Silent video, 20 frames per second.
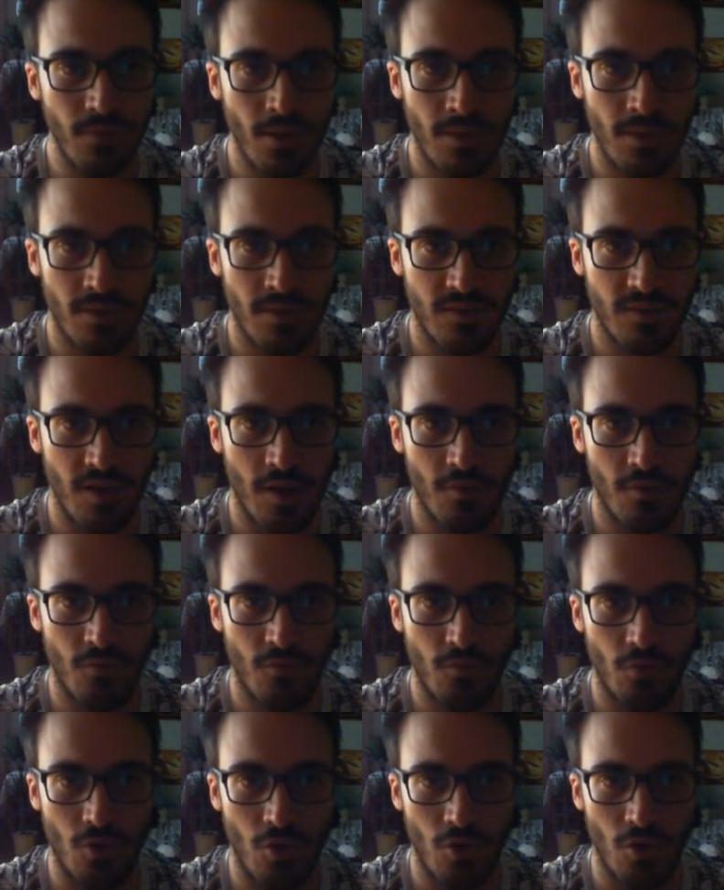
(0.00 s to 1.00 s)
Same
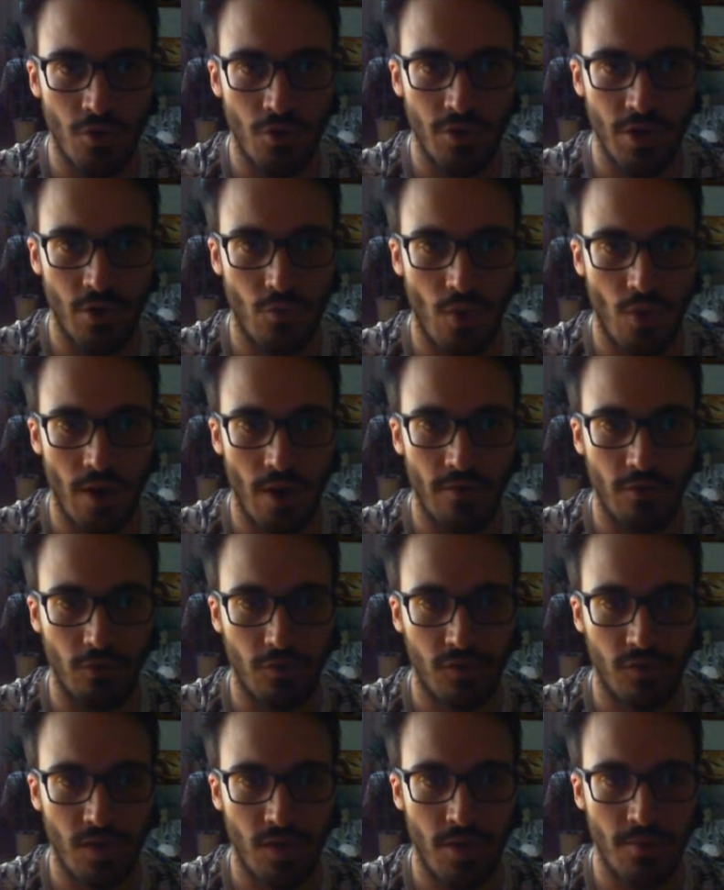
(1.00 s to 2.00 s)
for the arrival of
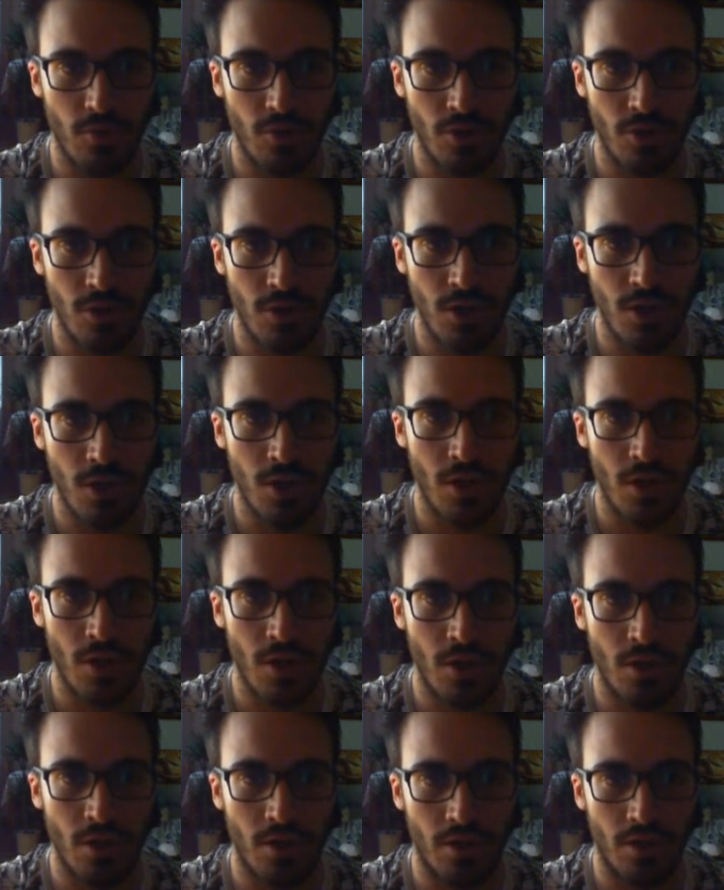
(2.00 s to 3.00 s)
Cymorg.
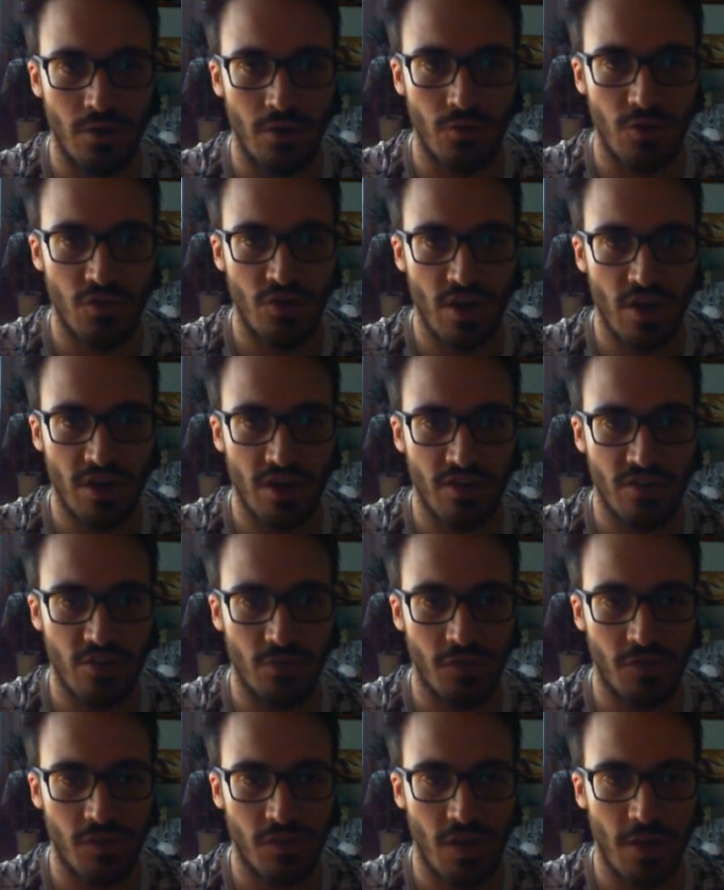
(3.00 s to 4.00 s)
Rejection of
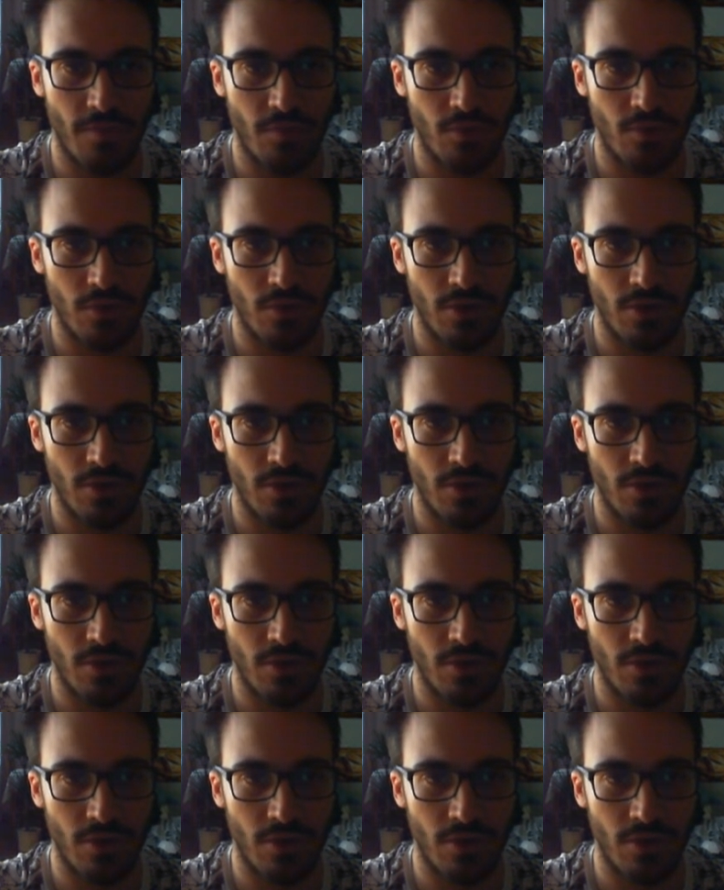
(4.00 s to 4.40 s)
Cymorg.